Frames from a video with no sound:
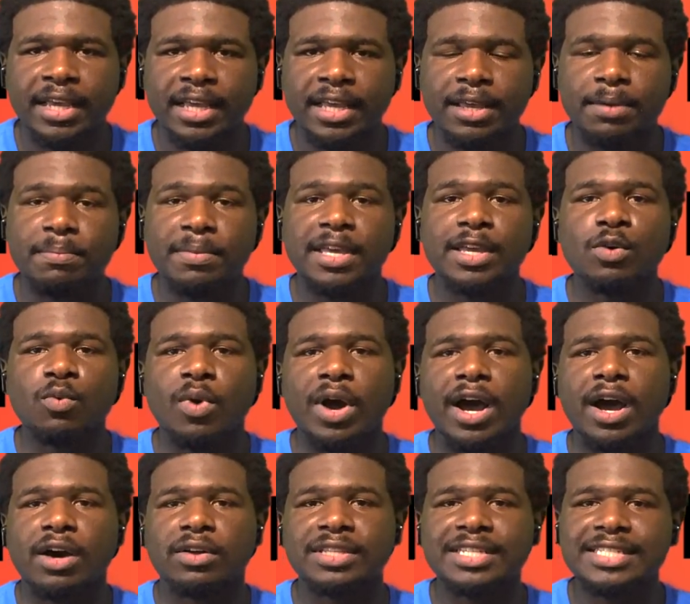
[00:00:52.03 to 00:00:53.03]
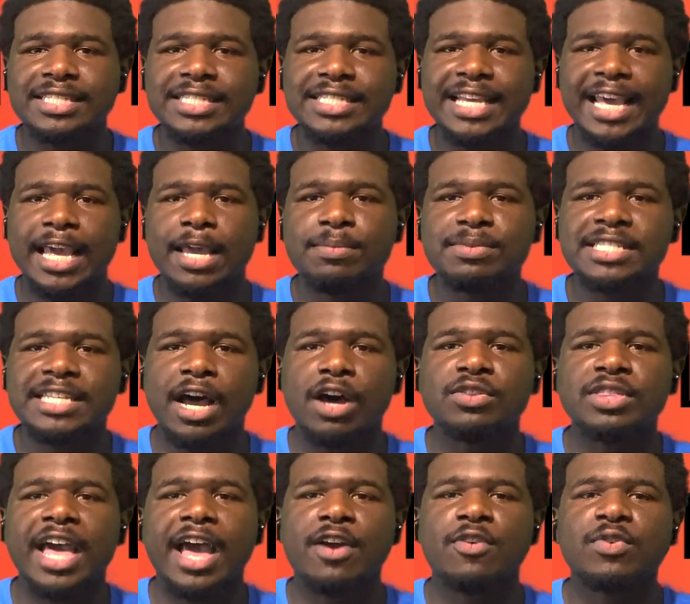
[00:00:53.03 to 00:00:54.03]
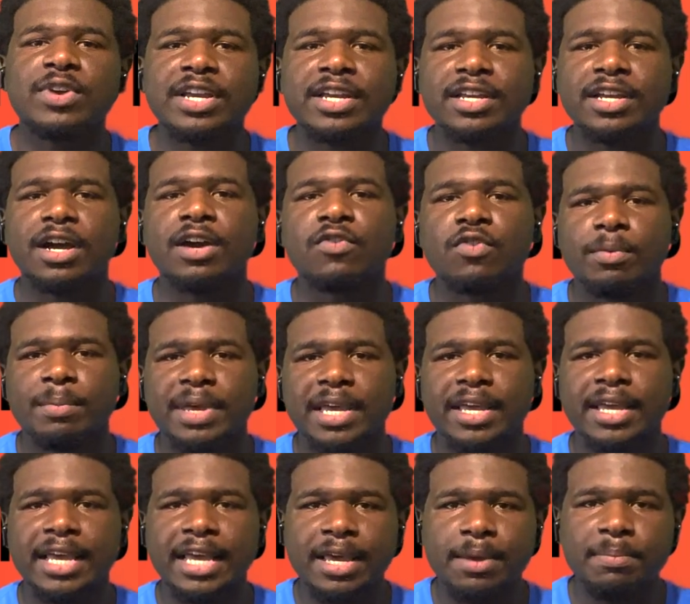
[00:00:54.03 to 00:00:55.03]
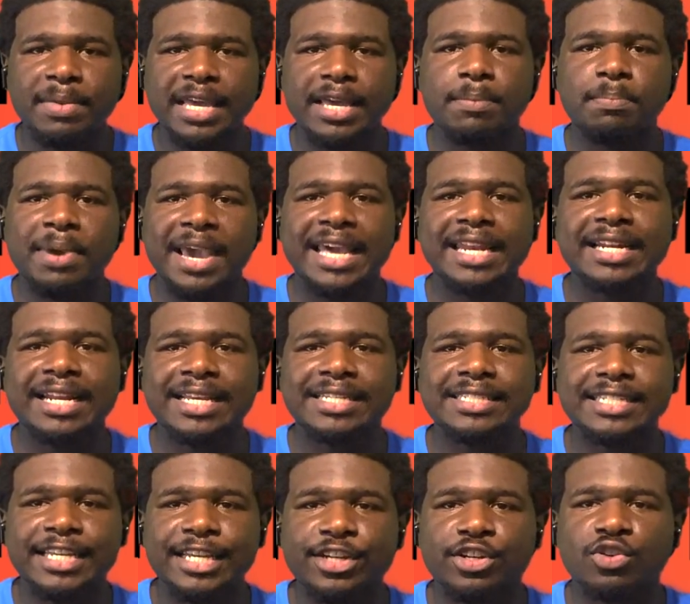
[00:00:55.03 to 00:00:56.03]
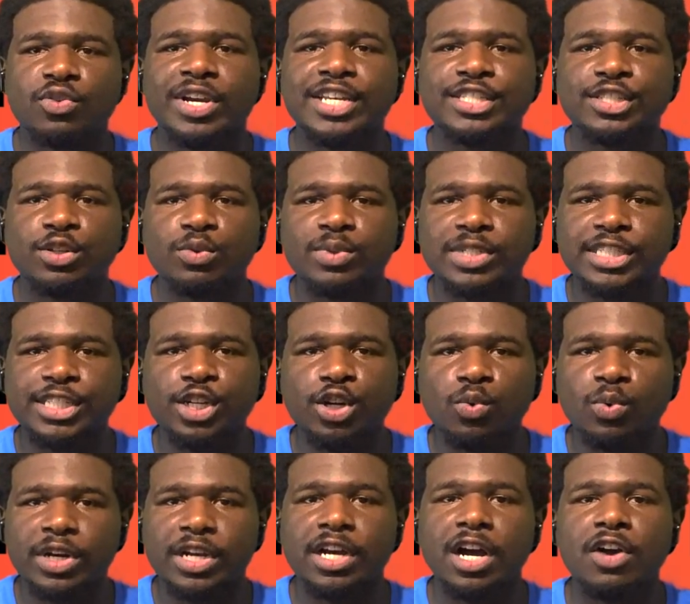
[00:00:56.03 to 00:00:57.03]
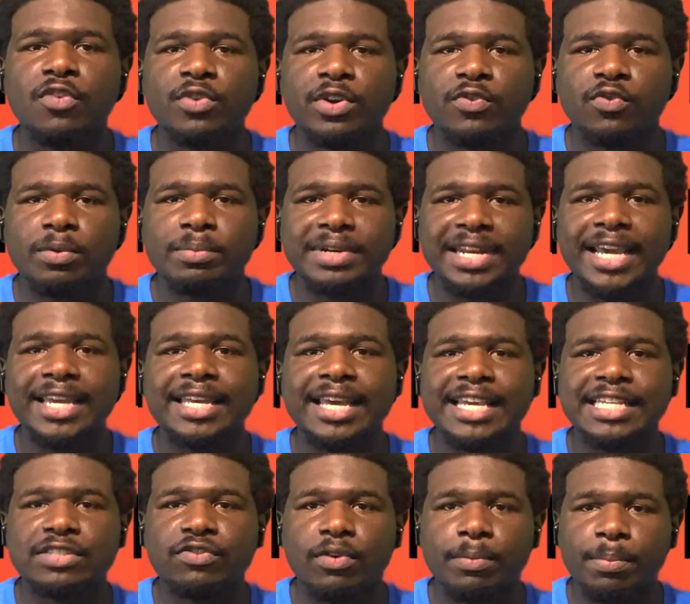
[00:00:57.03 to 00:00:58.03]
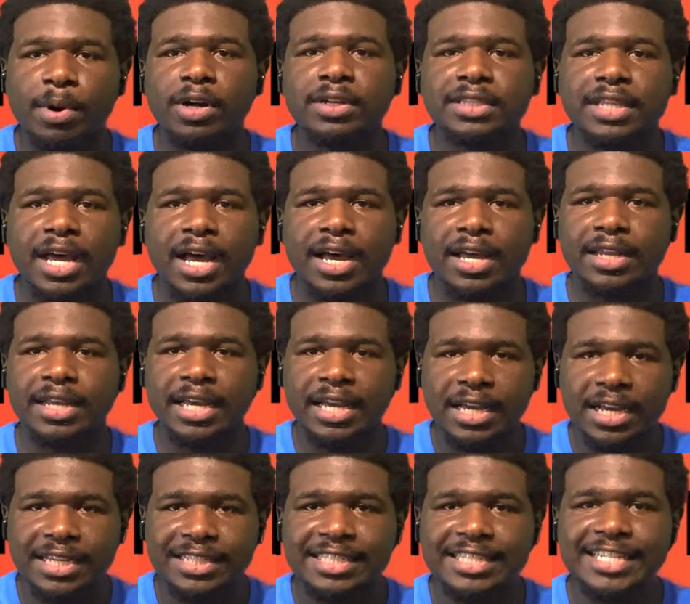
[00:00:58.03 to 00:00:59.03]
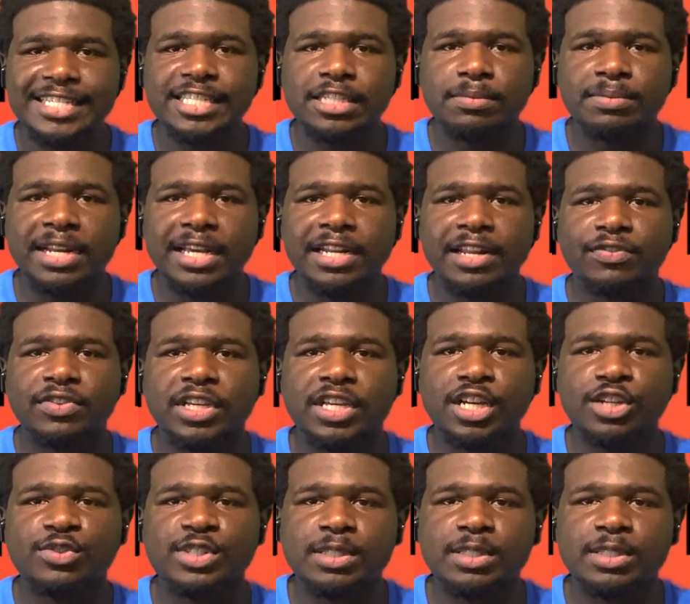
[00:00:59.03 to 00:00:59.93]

Meanwhile, the same South African government, being painted as the aggressor, was still recovering from decades of apartheid, a system that left the country's